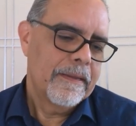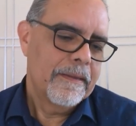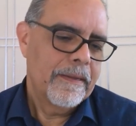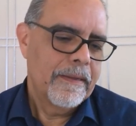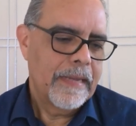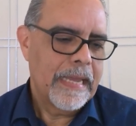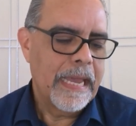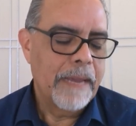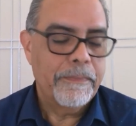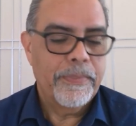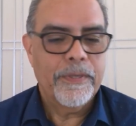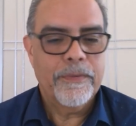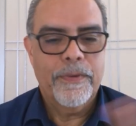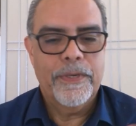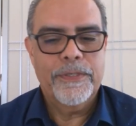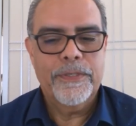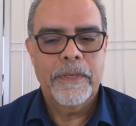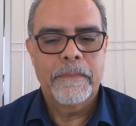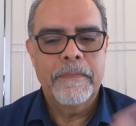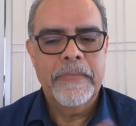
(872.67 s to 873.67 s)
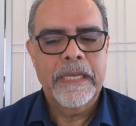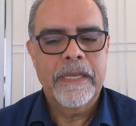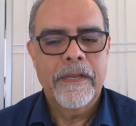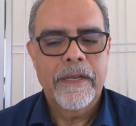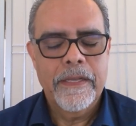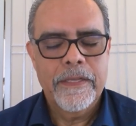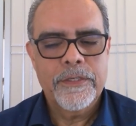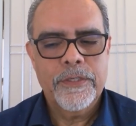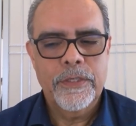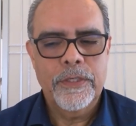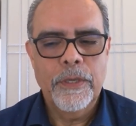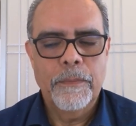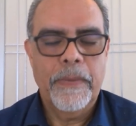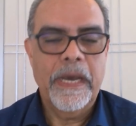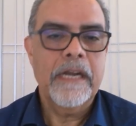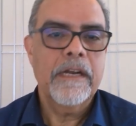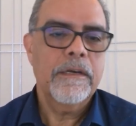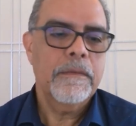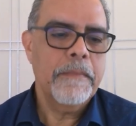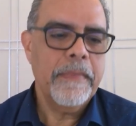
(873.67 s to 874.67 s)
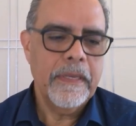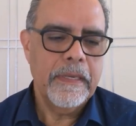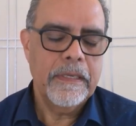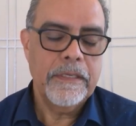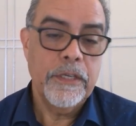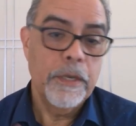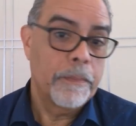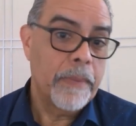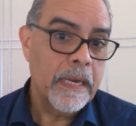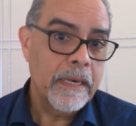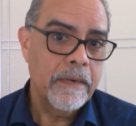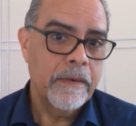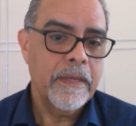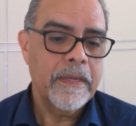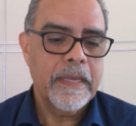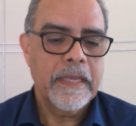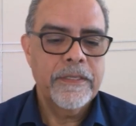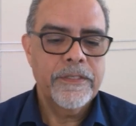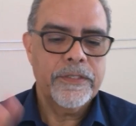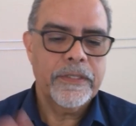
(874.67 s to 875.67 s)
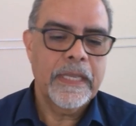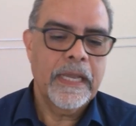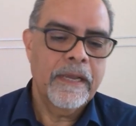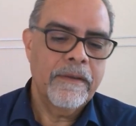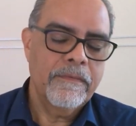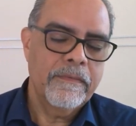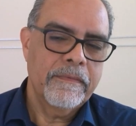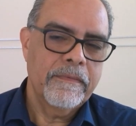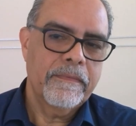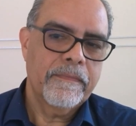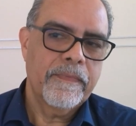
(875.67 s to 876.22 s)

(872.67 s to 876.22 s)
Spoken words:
ample question because your bottleneck can start